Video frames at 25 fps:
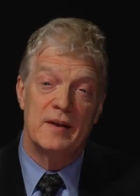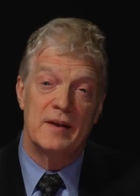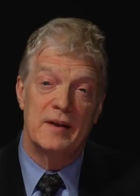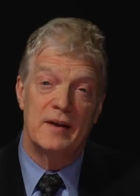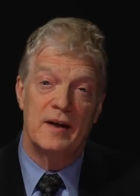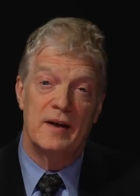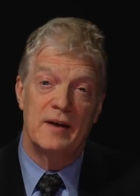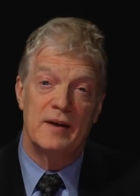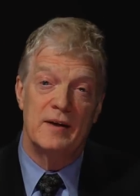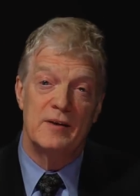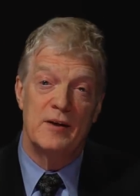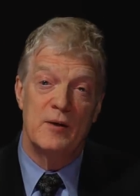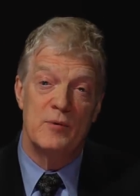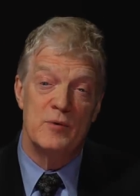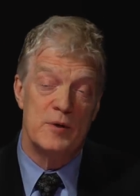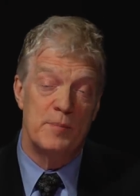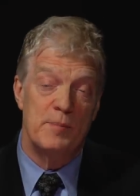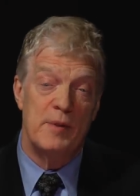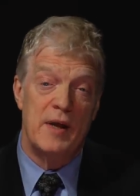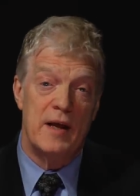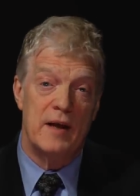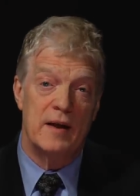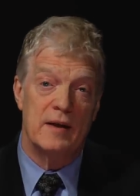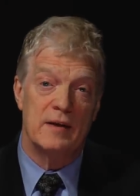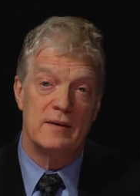There was a
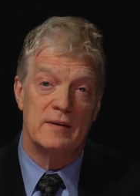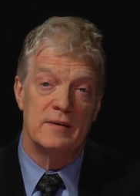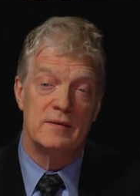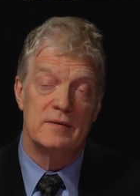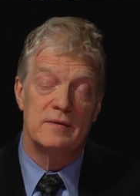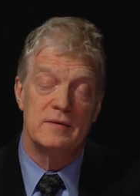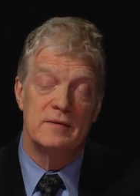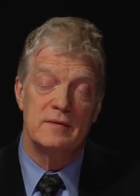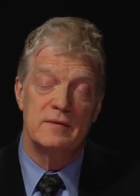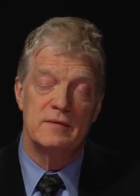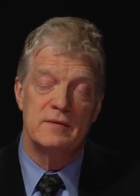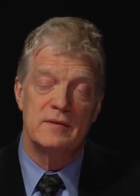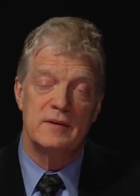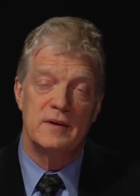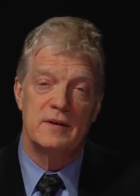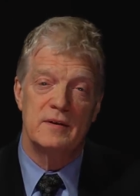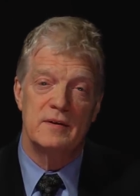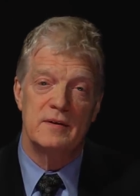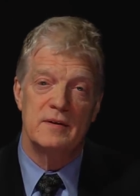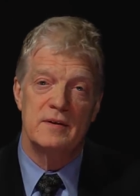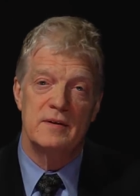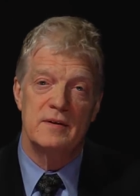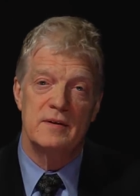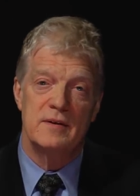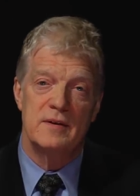plan.
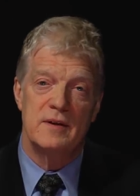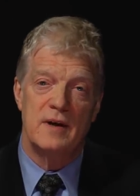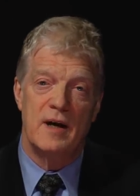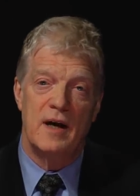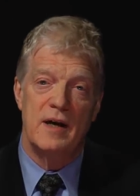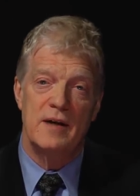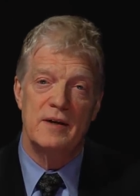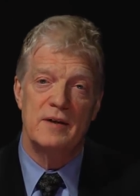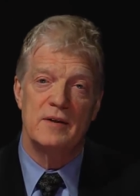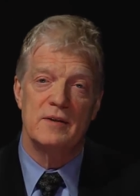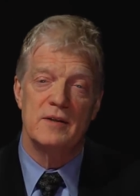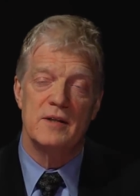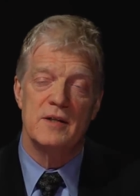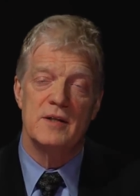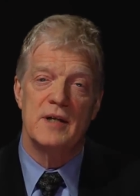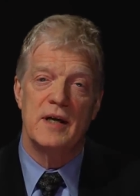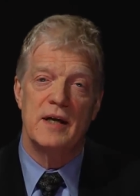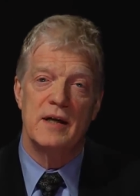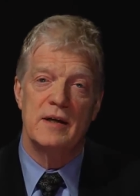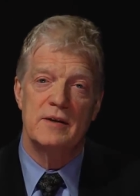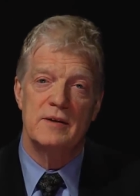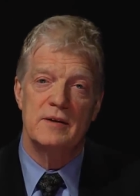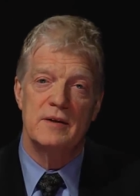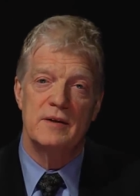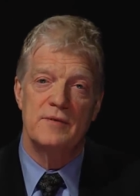And I and others
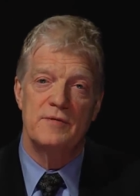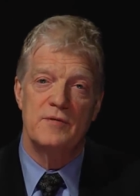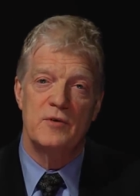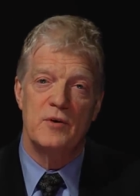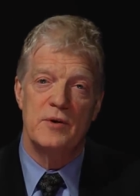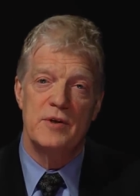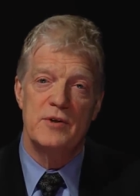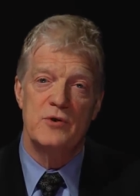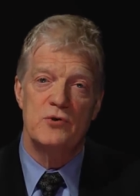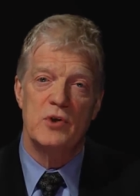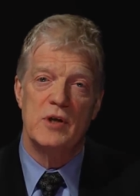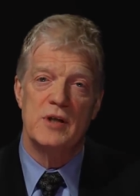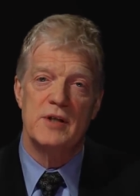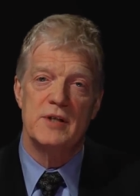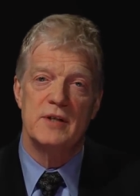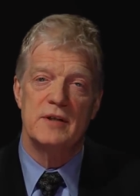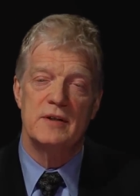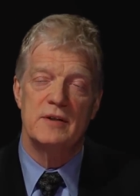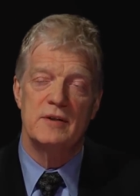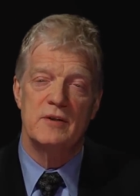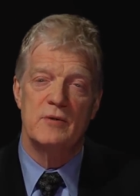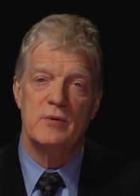said, if you're interested in